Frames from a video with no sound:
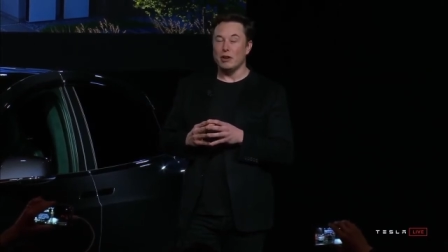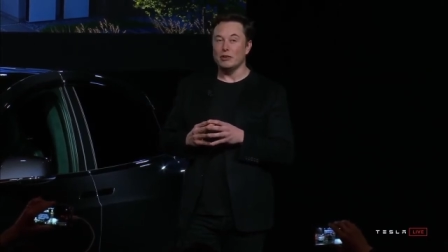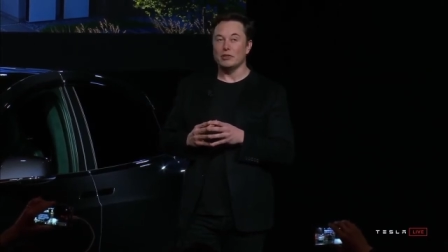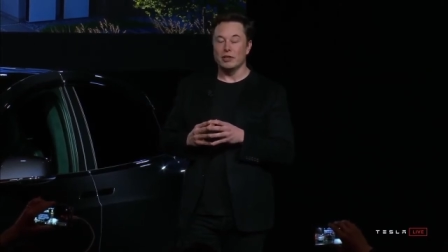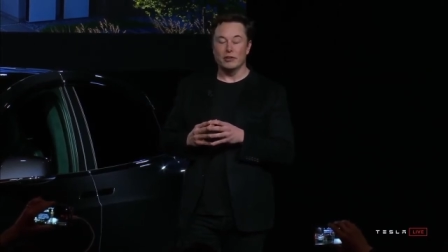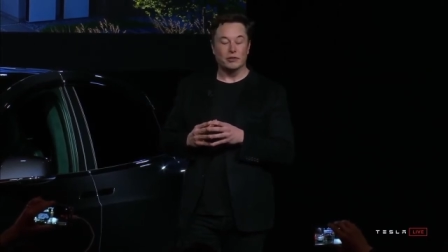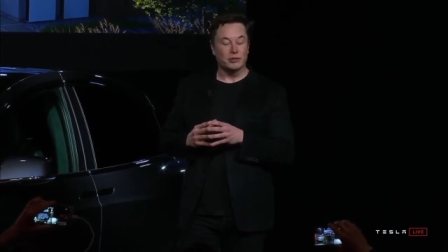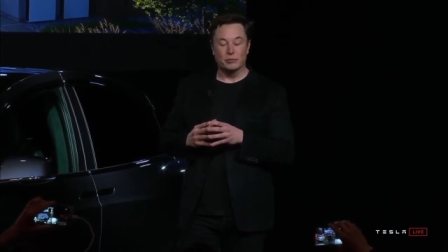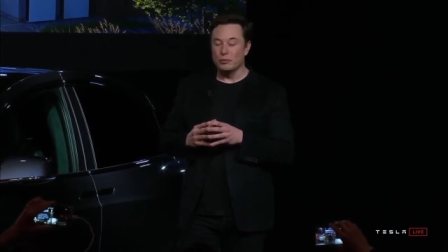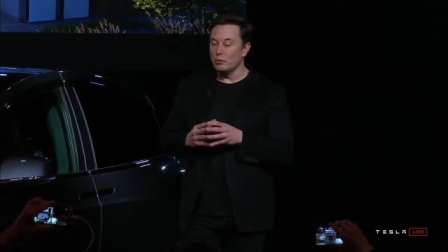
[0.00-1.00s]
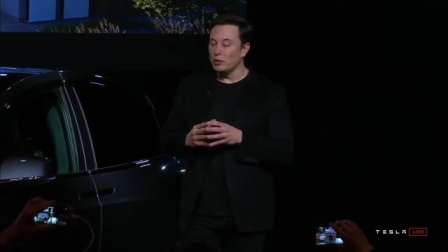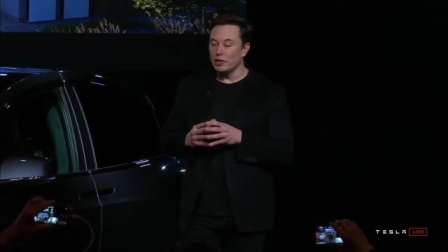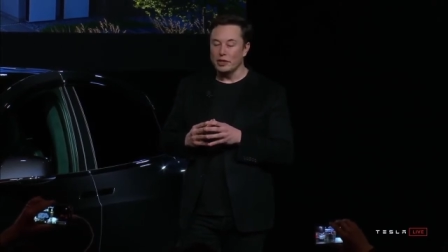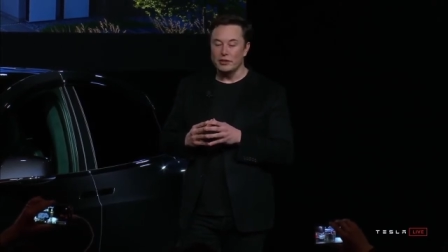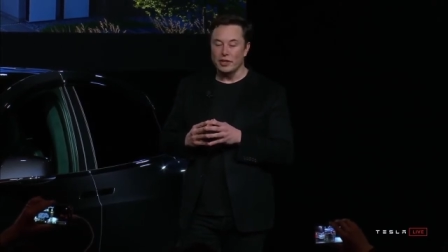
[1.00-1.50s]
Honestly, it was
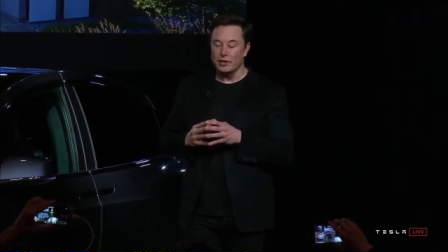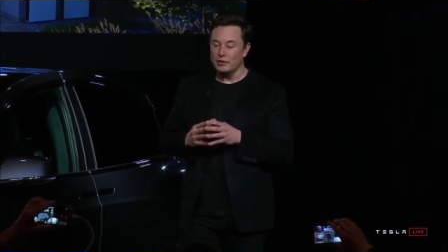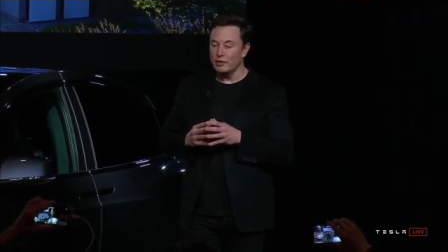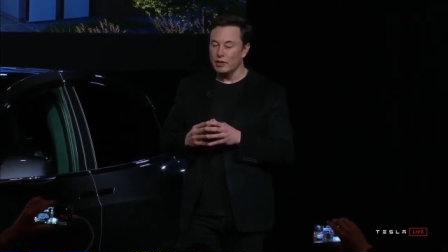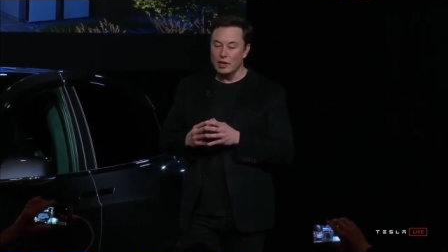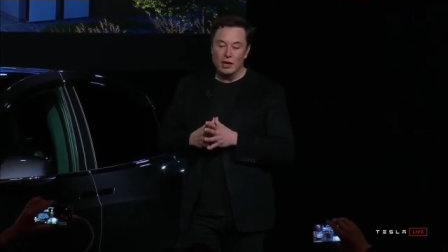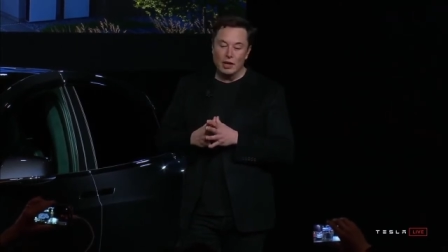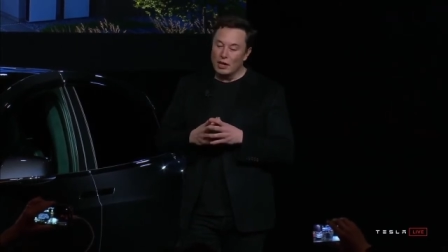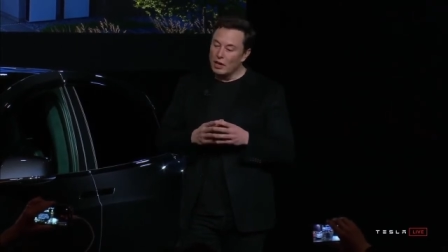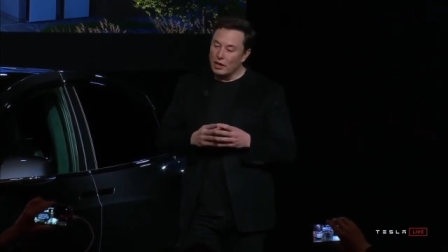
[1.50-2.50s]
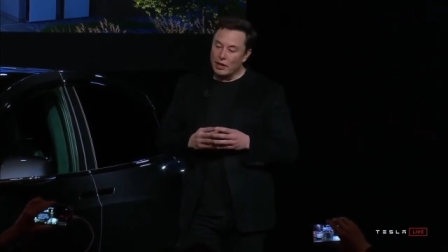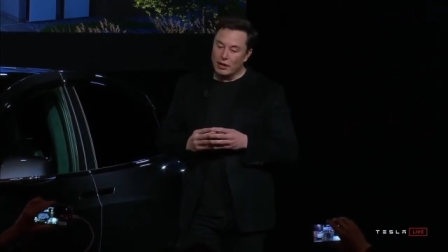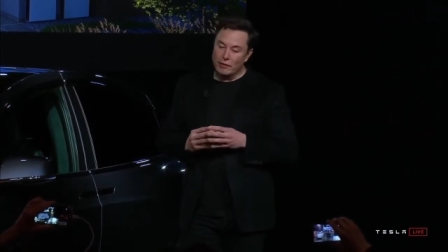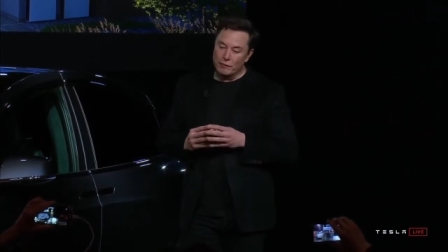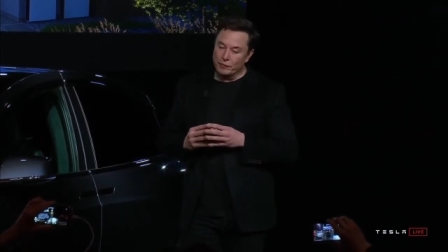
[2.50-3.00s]
really intense.
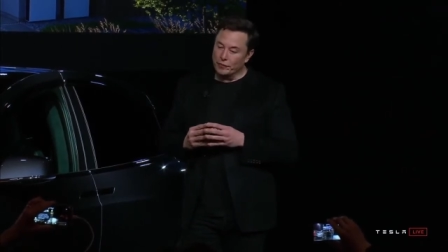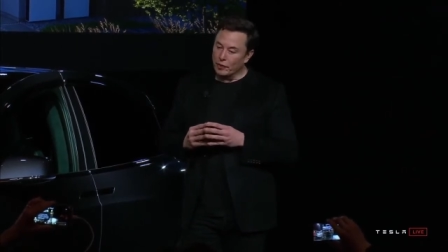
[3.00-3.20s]
Um,